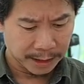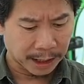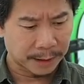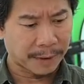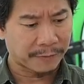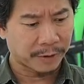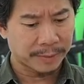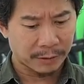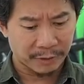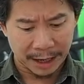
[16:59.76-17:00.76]
And apart
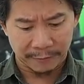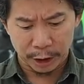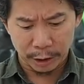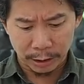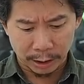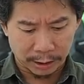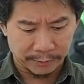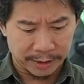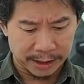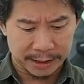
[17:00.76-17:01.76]
from that, we have a lot
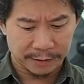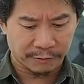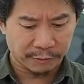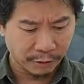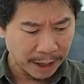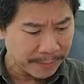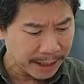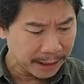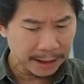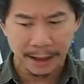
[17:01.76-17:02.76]
of these
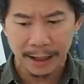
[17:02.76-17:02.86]
framing